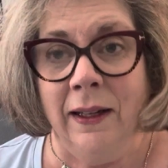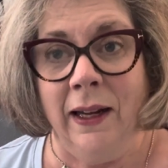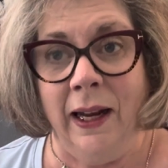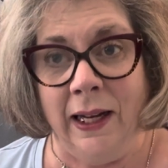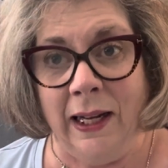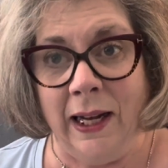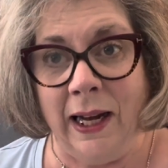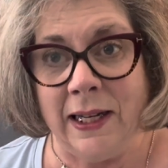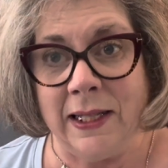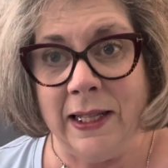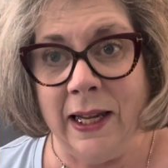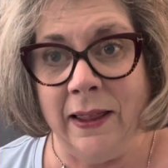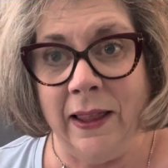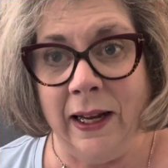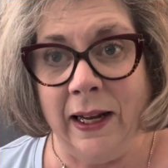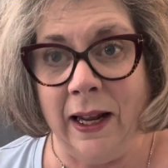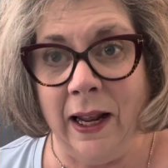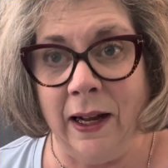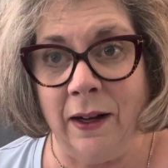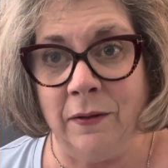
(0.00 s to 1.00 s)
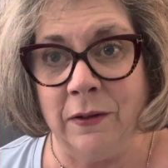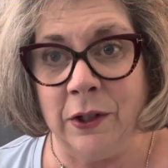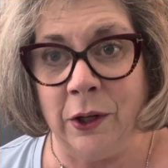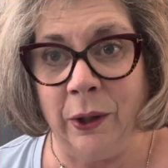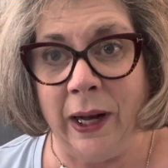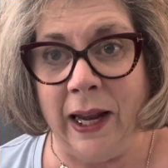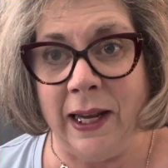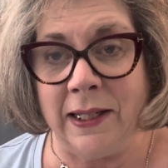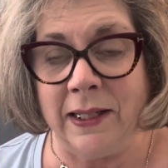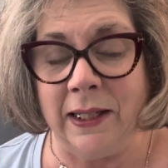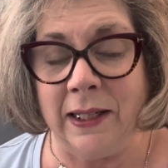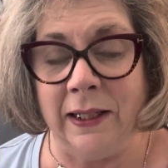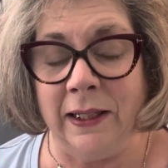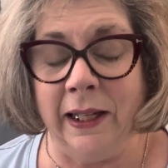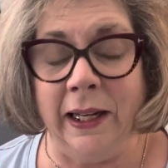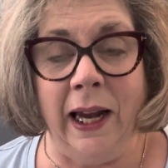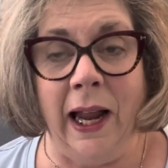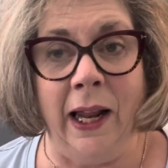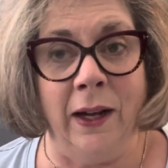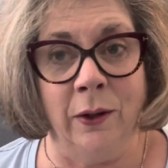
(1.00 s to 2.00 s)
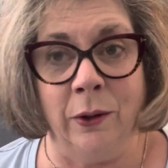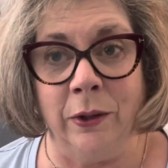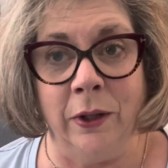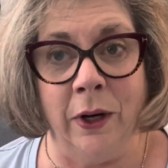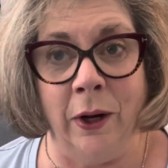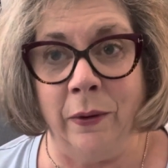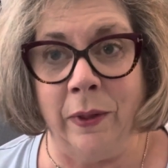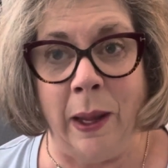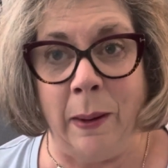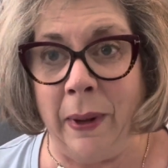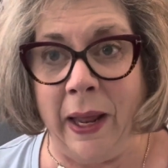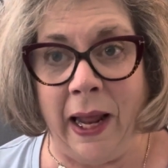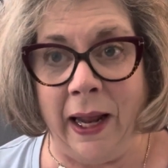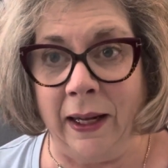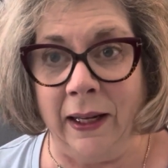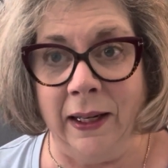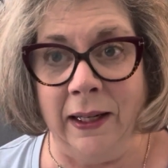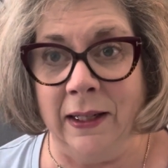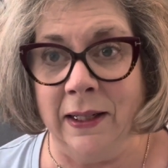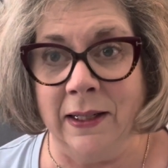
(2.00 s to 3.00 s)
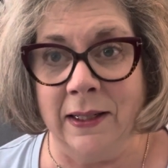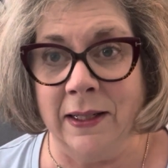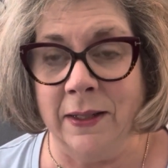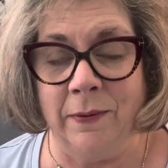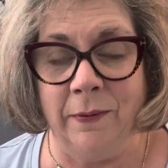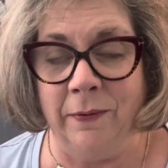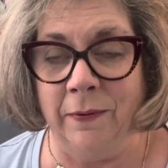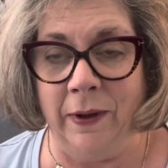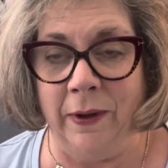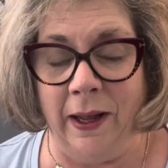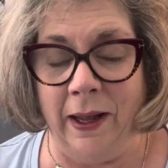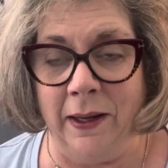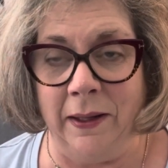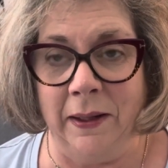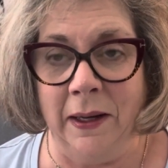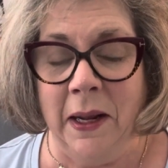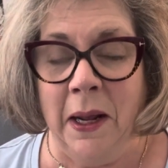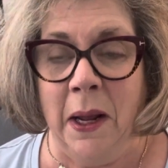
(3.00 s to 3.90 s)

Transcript: and I say that kind of sarcastically, I don't know that packing is fun,